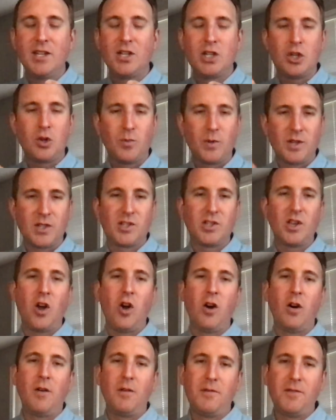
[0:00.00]
to
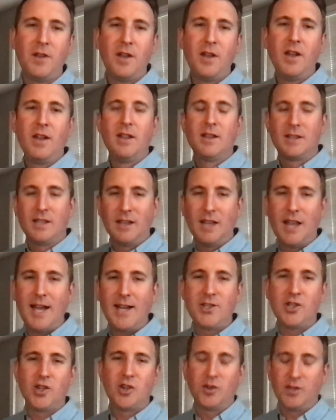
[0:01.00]
resolve the
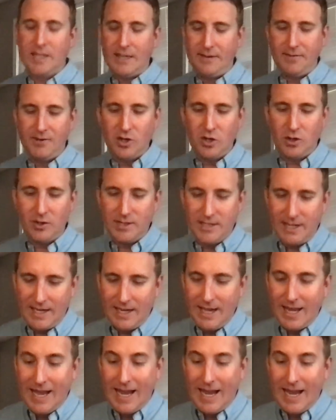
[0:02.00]
logical difficulty.